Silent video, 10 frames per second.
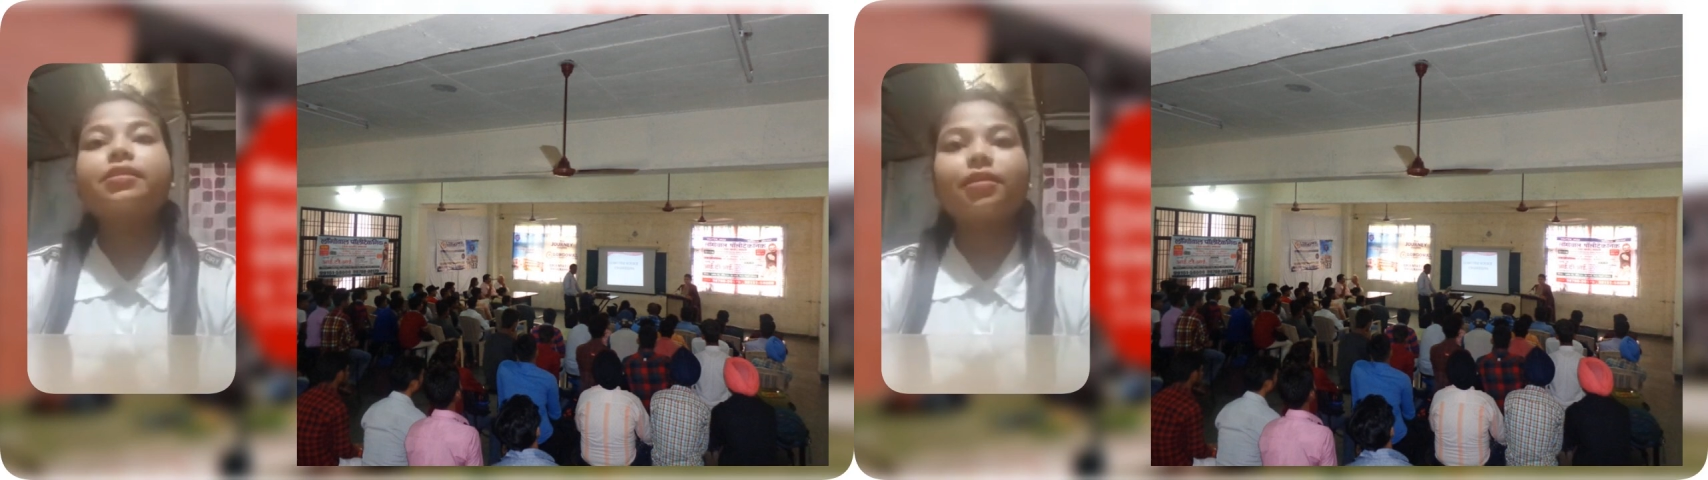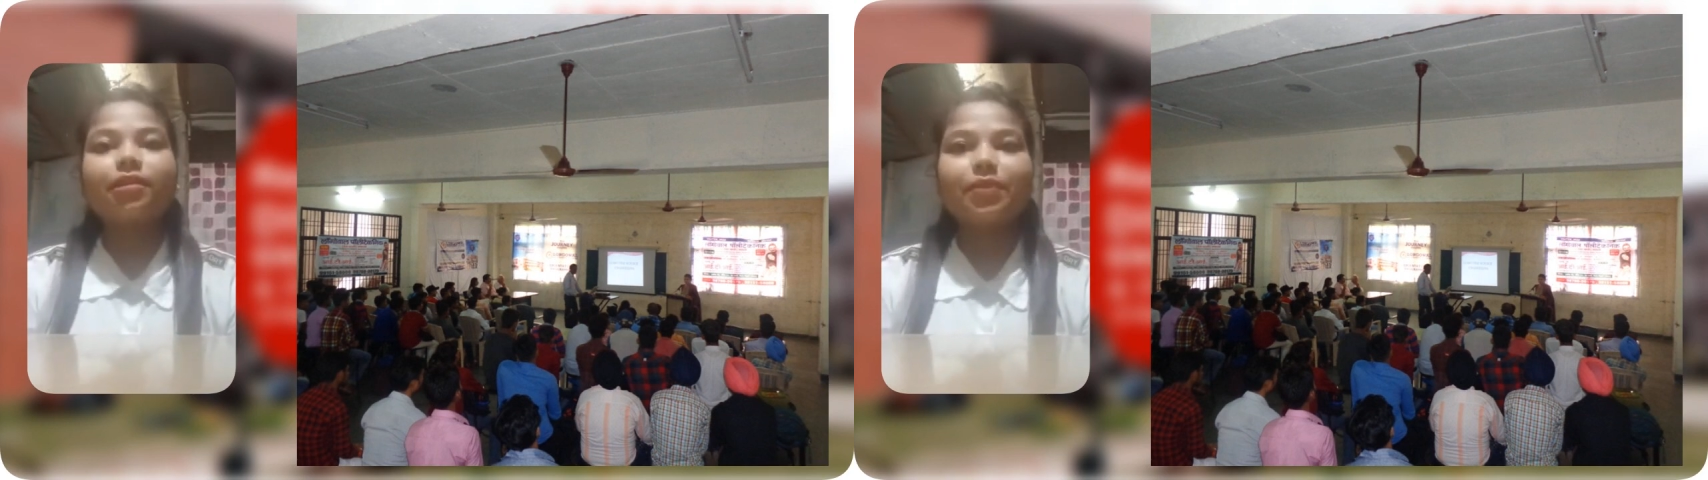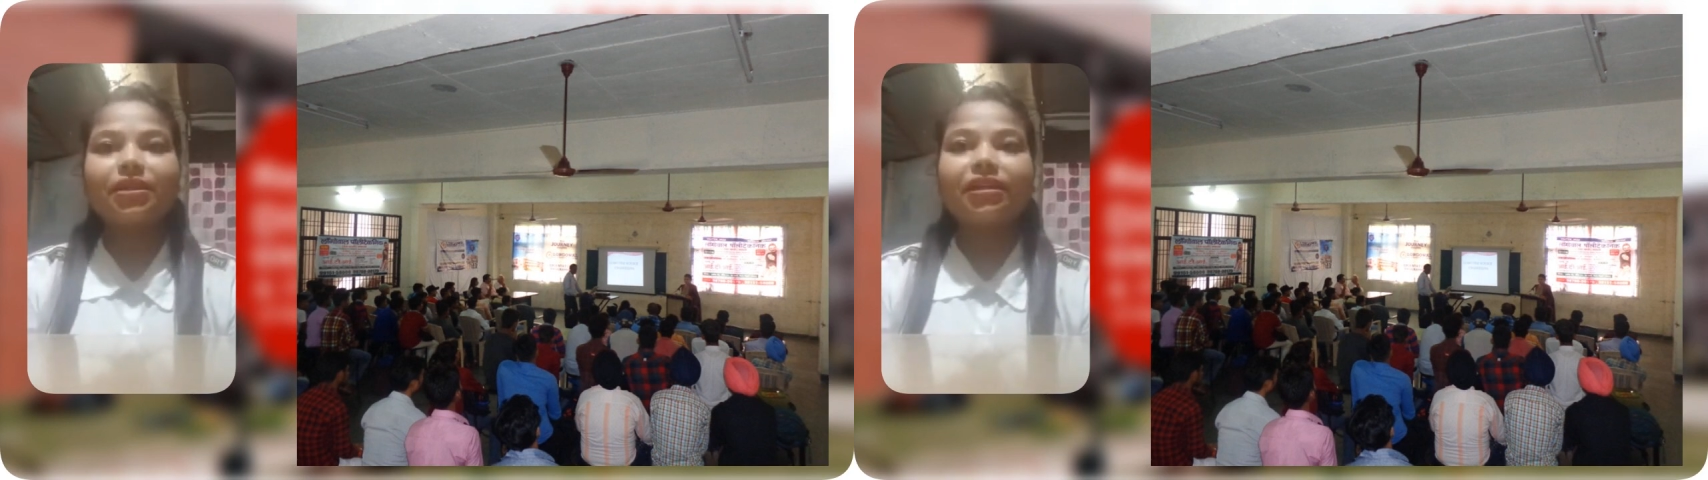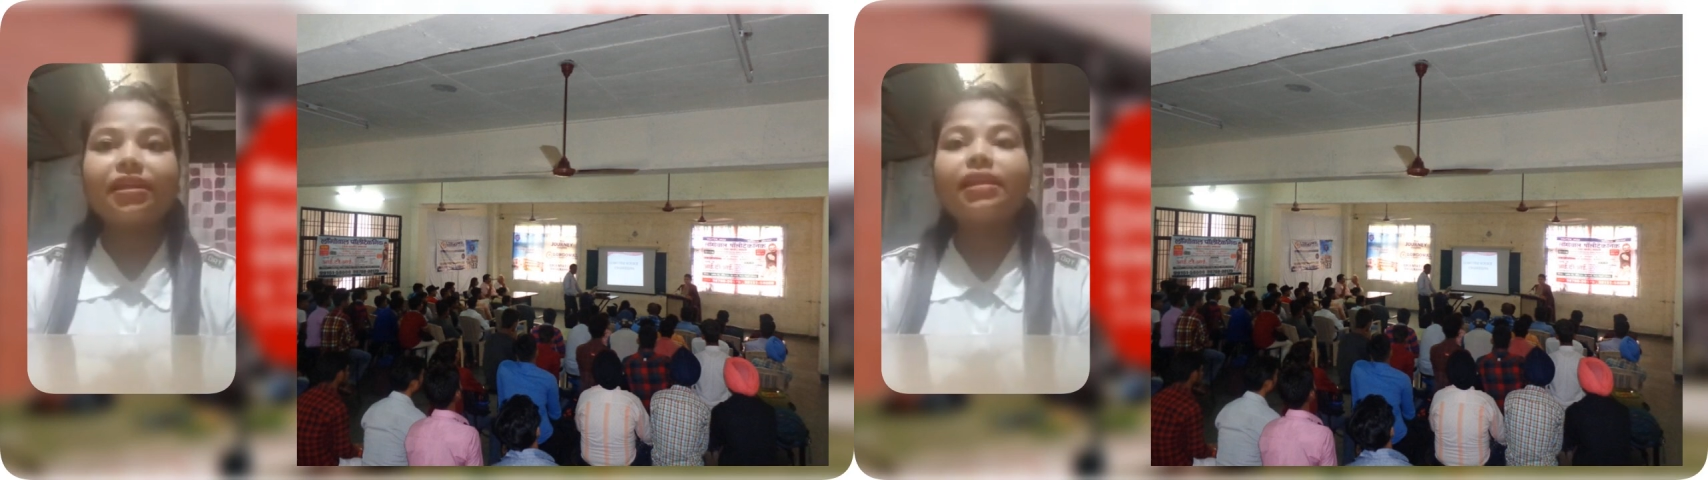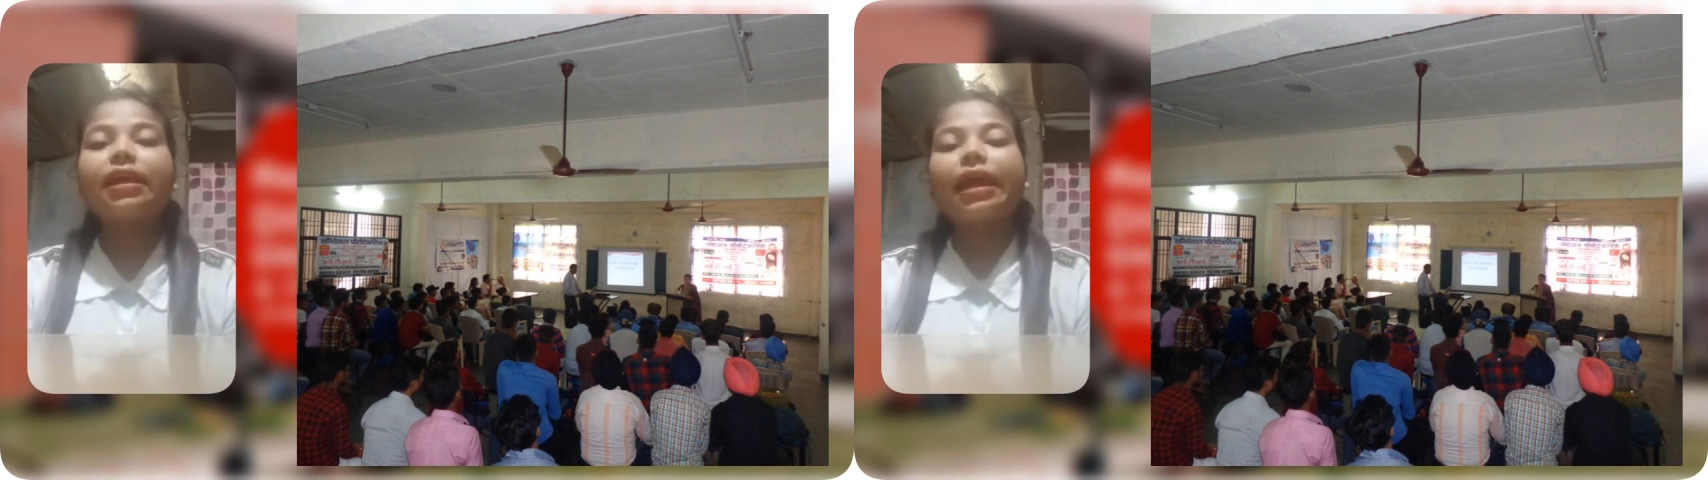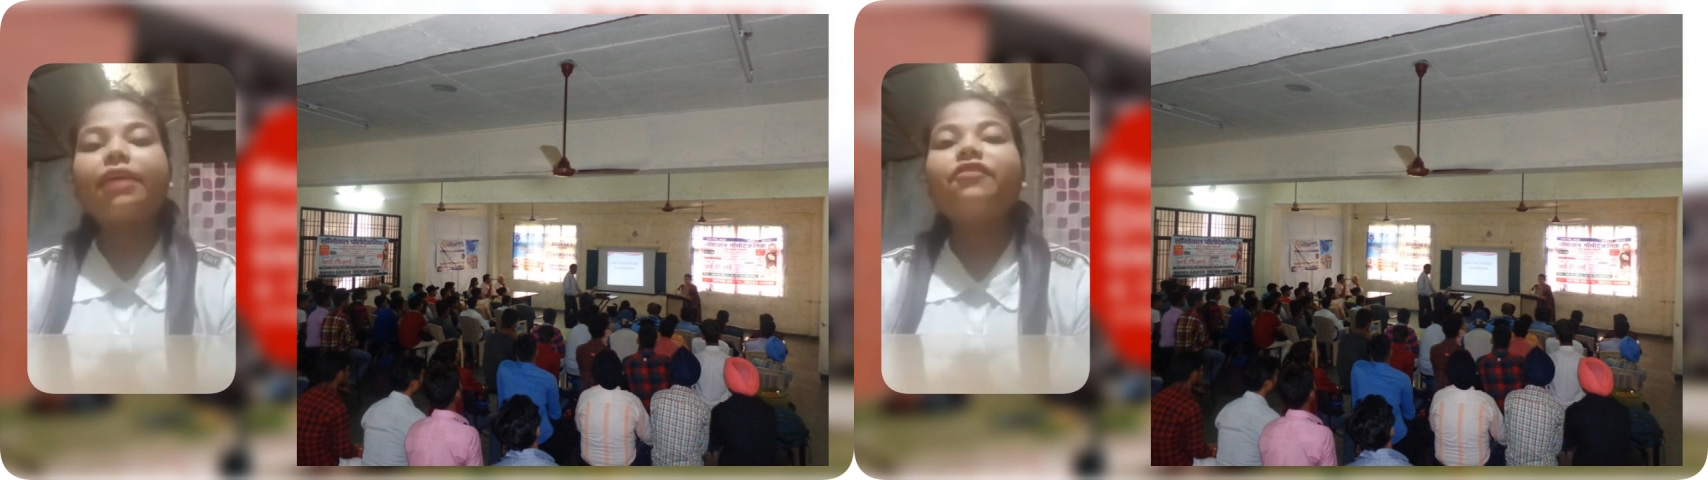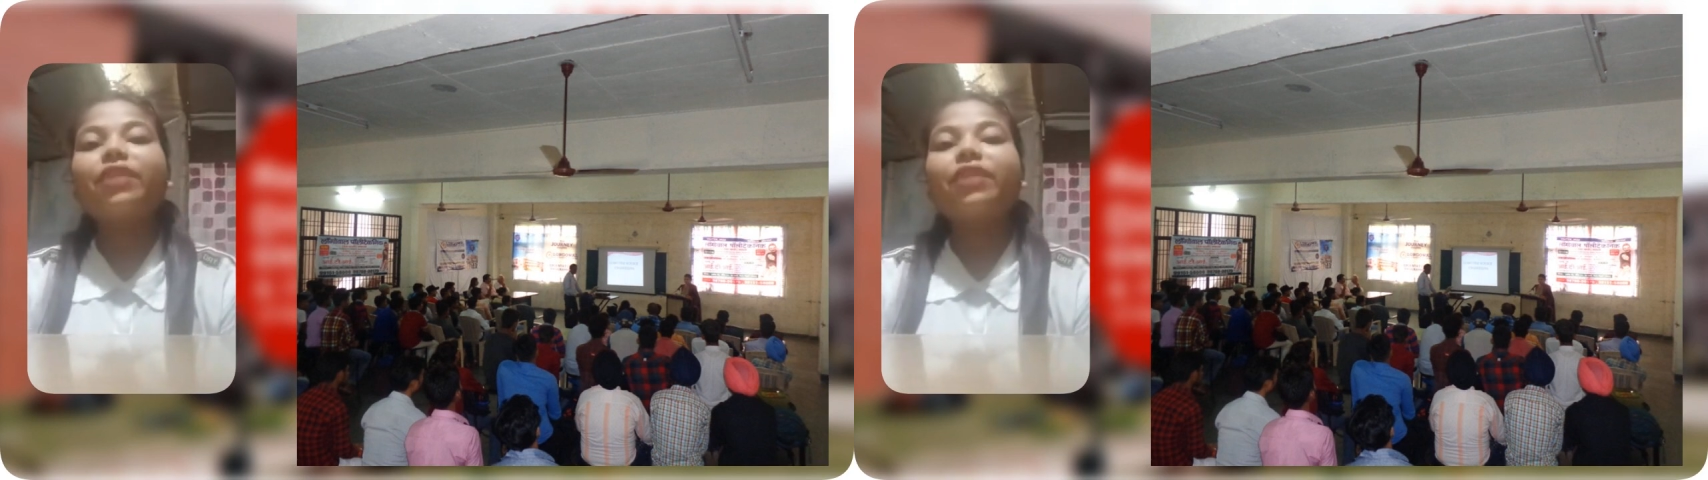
study material and